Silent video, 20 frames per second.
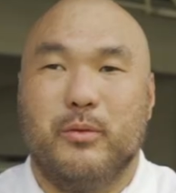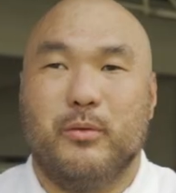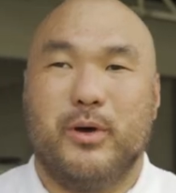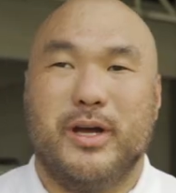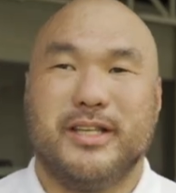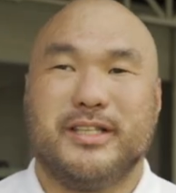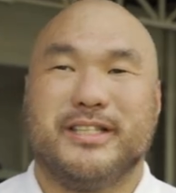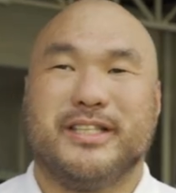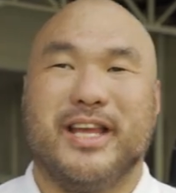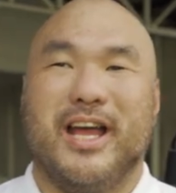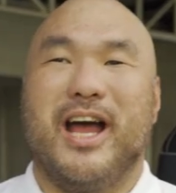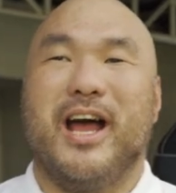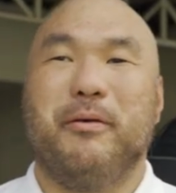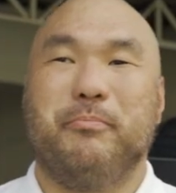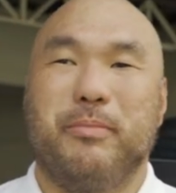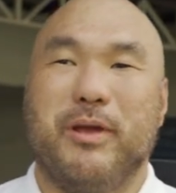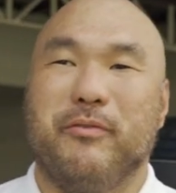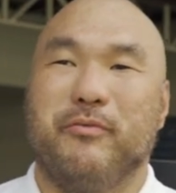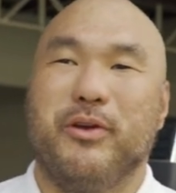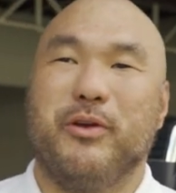What's
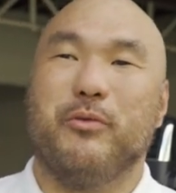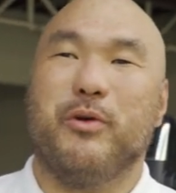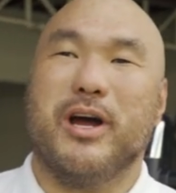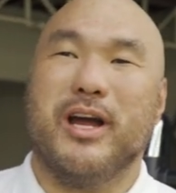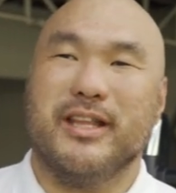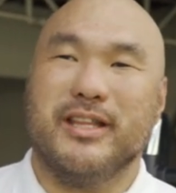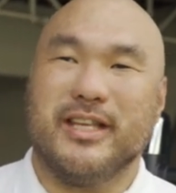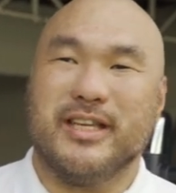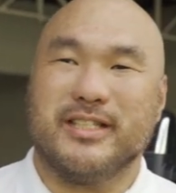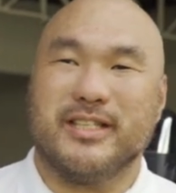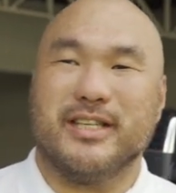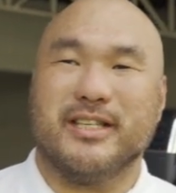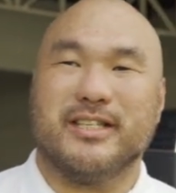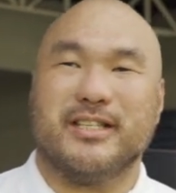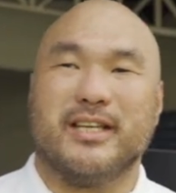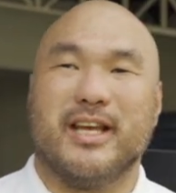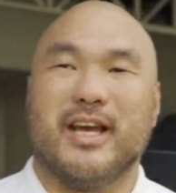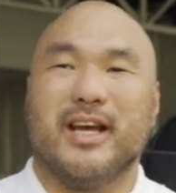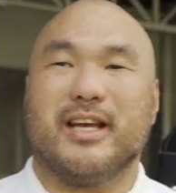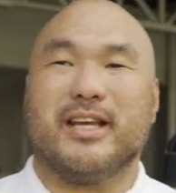up, everyone? This
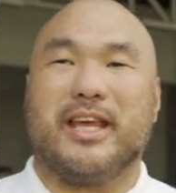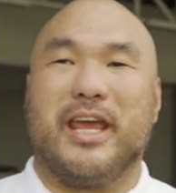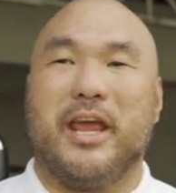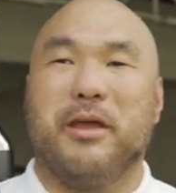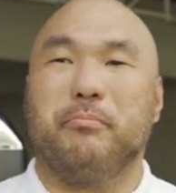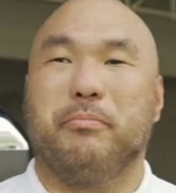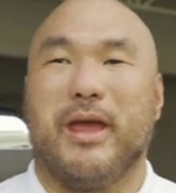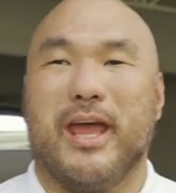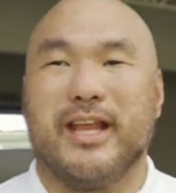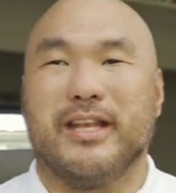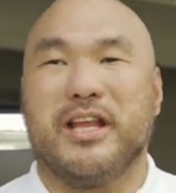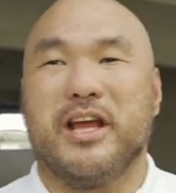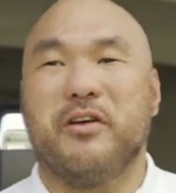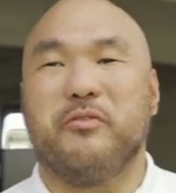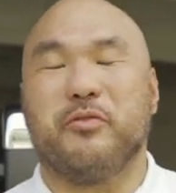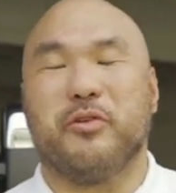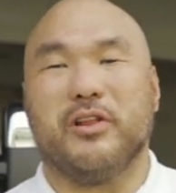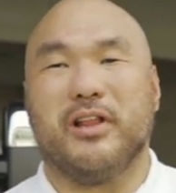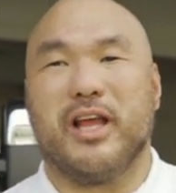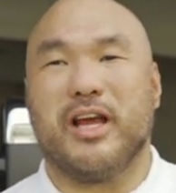is King Panda
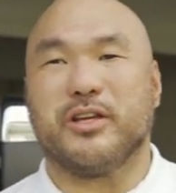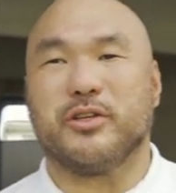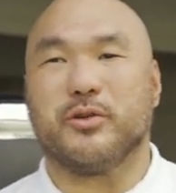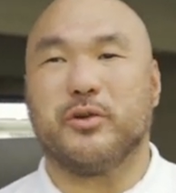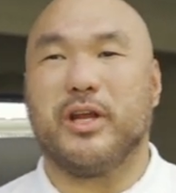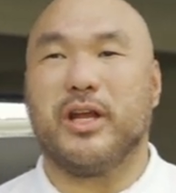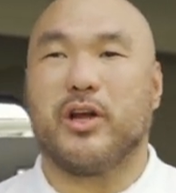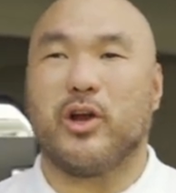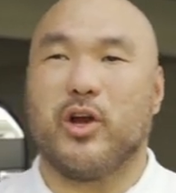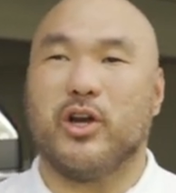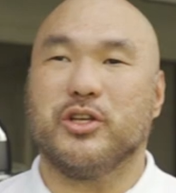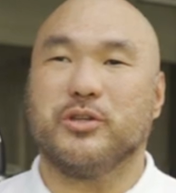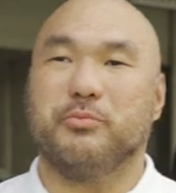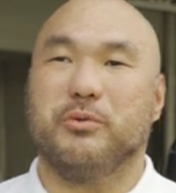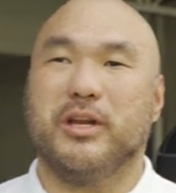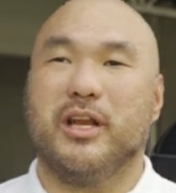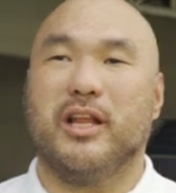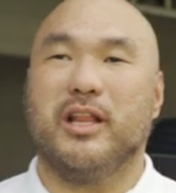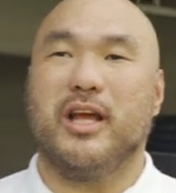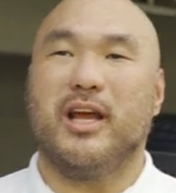for Luxury Cars
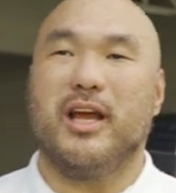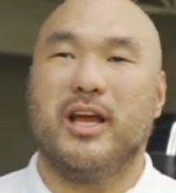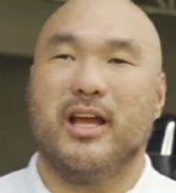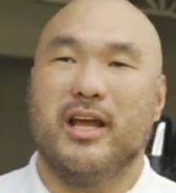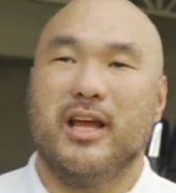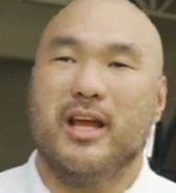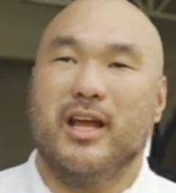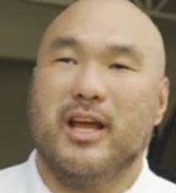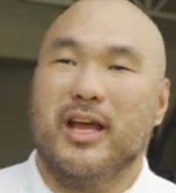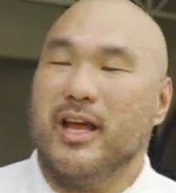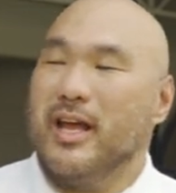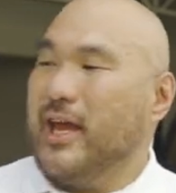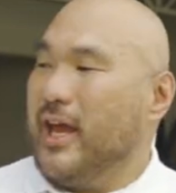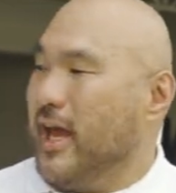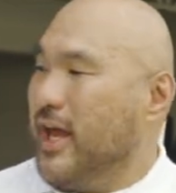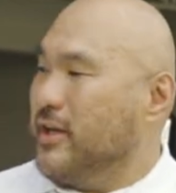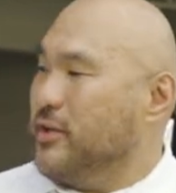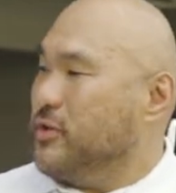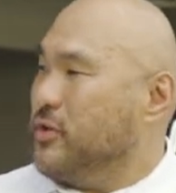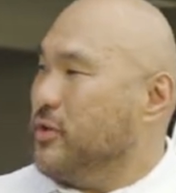Manila.
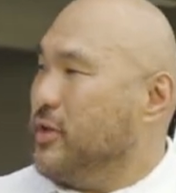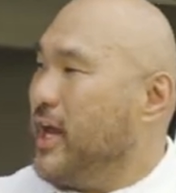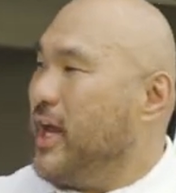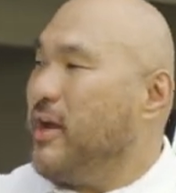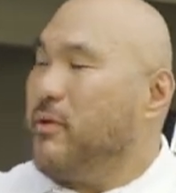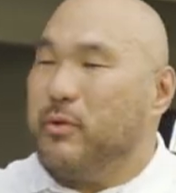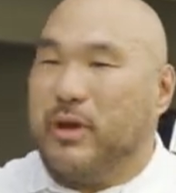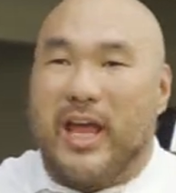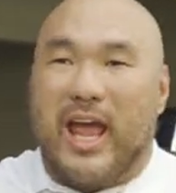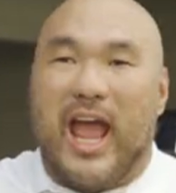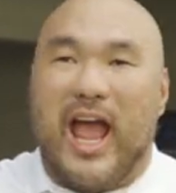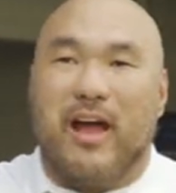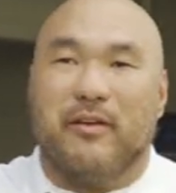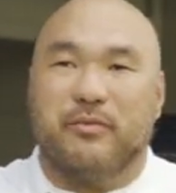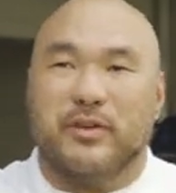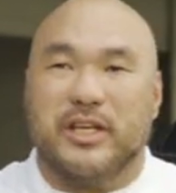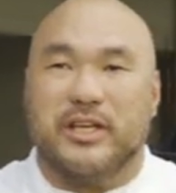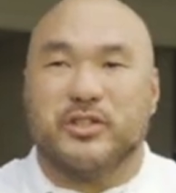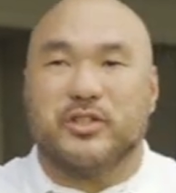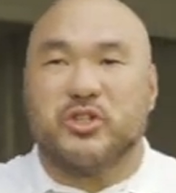And today we
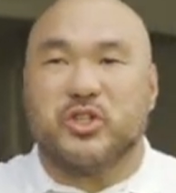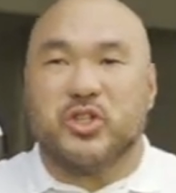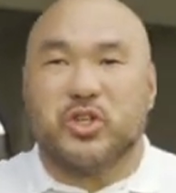have these